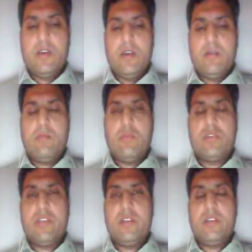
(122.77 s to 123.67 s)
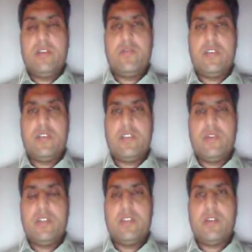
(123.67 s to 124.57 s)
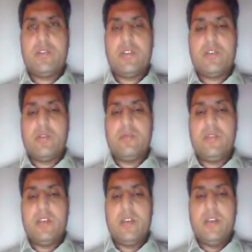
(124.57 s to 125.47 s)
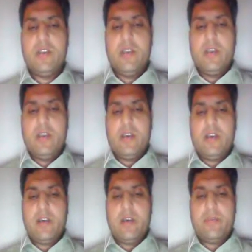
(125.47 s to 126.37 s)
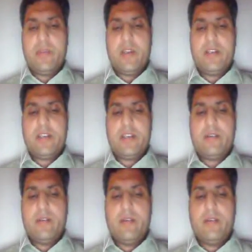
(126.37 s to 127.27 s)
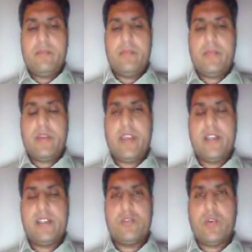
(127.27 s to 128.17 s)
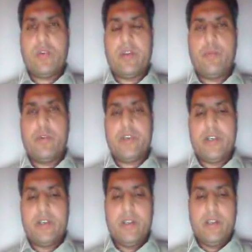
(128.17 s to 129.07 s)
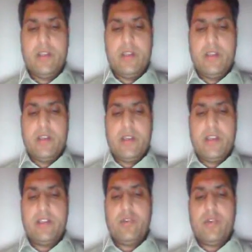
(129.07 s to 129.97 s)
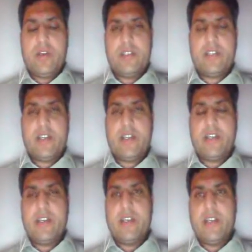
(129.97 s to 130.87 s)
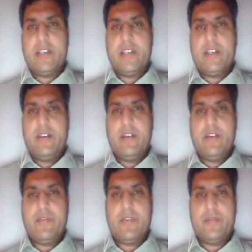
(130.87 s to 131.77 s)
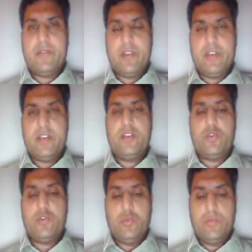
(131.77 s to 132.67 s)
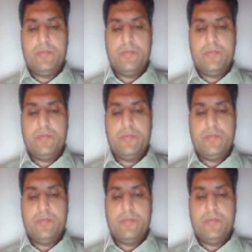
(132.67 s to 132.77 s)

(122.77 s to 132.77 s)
more than 21,000 of the paralytic cases were reported in the United States in 1952.